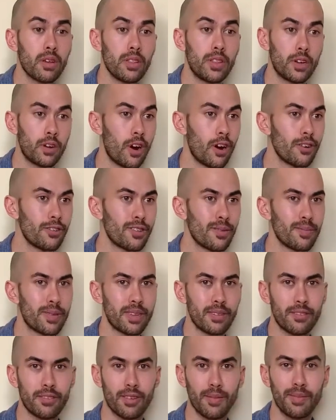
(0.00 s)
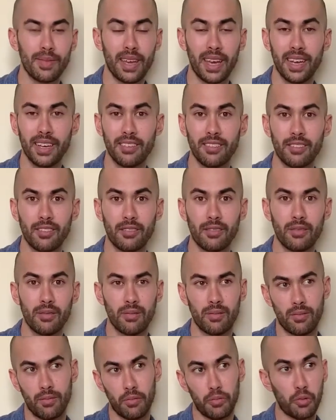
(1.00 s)
There are some days
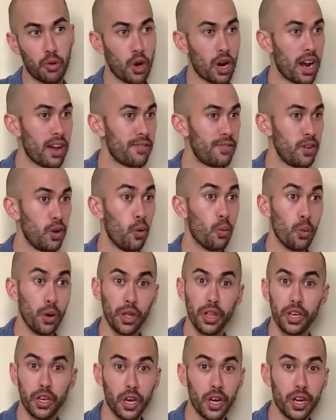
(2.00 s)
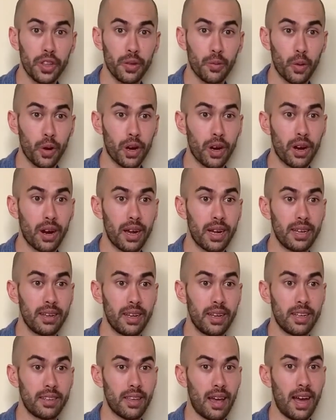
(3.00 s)
where I feel really good, where
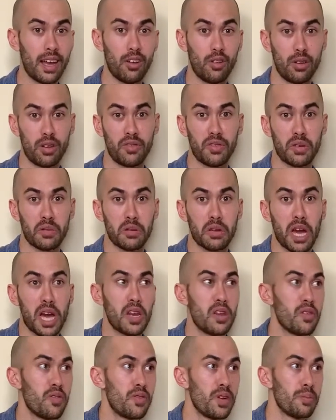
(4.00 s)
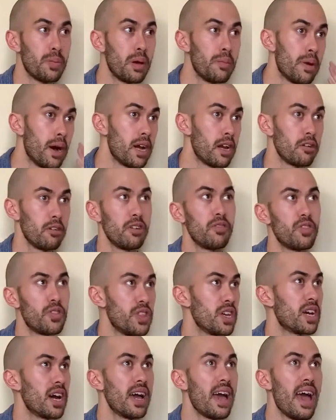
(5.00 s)
I don't even kind of in my mind, I don't even
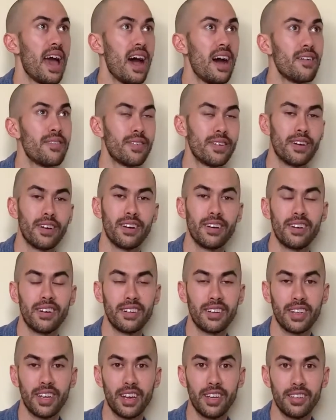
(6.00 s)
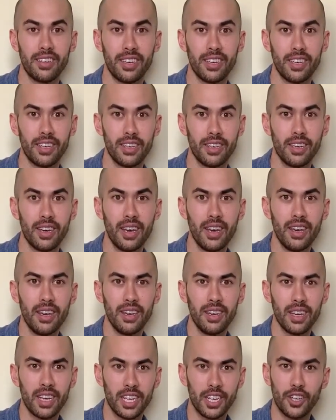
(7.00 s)
think I have a knee
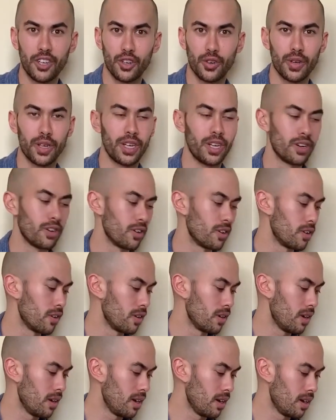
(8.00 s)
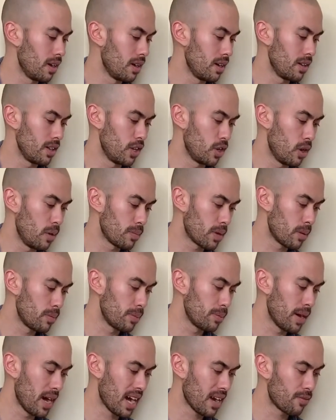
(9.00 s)
injury or I'm
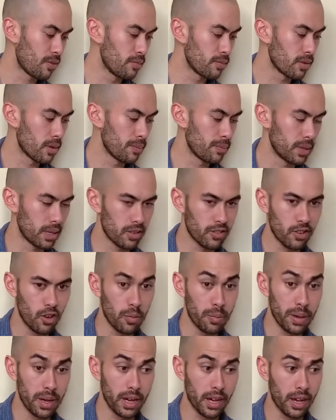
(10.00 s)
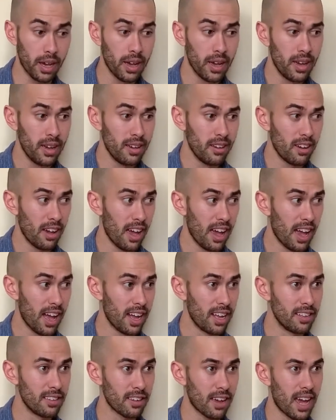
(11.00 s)
coming back from something so big,
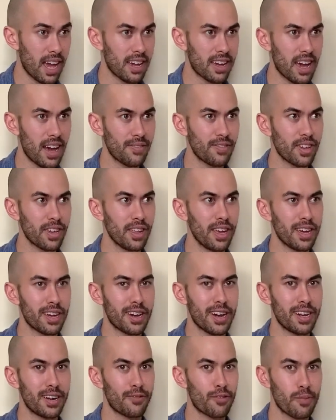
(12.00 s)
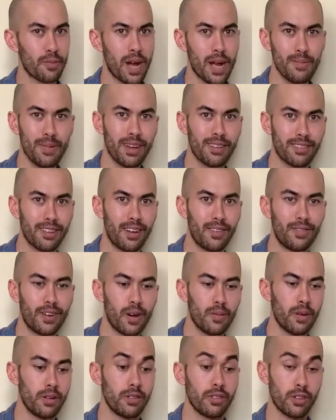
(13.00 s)
and I have to like kind of remind myself
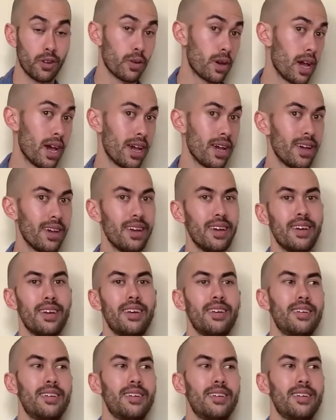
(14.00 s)
almost, okay,